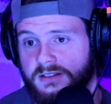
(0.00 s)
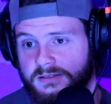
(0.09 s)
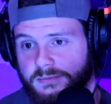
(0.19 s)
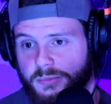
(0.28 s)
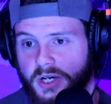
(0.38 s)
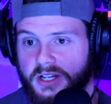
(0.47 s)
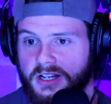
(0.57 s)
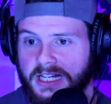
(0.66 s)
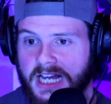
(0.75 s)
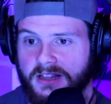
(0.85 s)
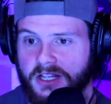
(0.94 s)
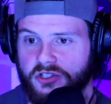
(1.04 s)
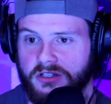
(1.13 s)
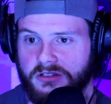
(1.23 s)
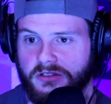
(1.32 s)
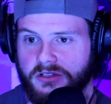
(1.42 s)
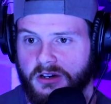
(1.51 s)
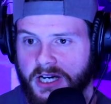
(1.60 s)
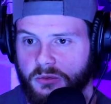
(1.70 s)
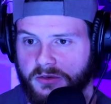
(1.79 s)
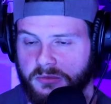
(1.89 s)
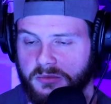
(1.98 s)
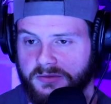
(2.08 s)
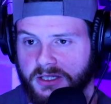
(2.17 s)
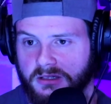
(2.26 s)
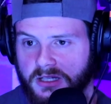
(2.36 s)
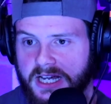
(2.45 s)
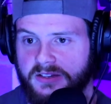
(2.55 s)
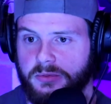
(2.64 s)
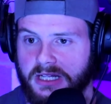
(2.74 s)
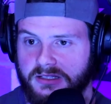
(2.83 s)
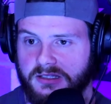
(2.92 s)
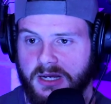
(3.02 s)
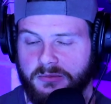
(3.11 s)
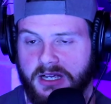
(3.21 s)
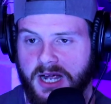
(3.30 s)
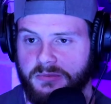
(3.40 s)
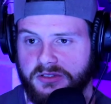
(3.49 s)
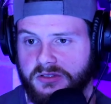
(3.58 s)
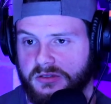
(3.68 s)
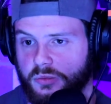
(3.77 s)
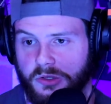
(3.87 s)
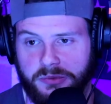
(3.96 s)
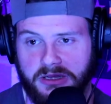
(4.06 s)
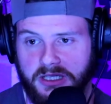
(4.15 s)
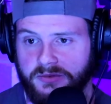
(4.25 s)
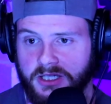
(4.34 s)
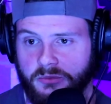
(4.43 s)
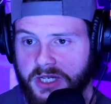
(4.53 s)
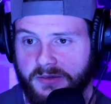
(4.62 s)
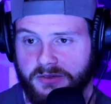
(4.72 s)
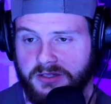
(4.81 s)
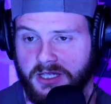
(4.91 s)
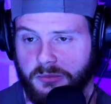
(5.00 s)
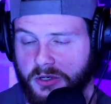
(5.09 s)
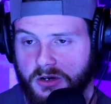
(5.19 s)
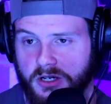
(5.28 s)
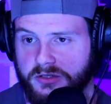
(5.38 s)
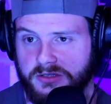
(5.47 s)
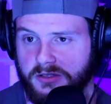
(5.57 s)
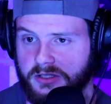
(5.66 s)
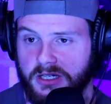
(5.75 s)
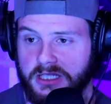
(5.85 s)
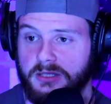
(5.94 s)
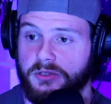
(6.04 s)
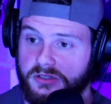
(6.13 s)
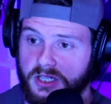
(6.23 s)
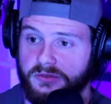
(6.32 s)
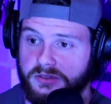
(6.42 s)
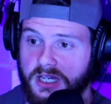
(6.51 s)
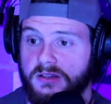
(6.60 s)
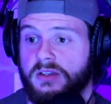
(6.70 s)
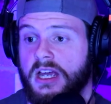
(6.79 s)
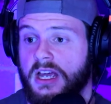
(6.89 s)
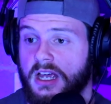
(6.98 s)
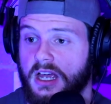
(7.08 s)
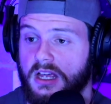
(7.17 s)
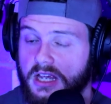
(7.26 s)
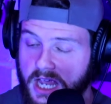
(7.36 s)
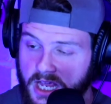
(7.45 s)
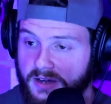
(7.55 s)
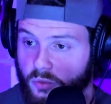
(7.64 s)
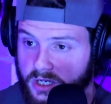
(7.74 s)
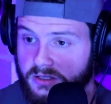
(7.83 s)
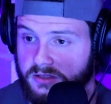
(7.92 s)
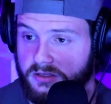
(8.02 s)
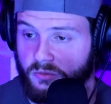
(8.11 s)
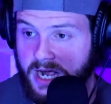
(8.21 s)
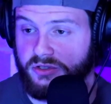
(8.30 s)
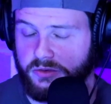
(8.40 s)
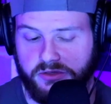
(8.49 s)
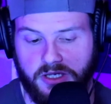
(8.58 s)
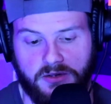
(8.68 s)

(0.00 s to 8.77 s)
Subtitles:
But again, that shouldn't deter anyone from living their life. But at the same time, this is the world we live in, and we have to take the precautions necessary to keep yourself safe and everyone else around you safe.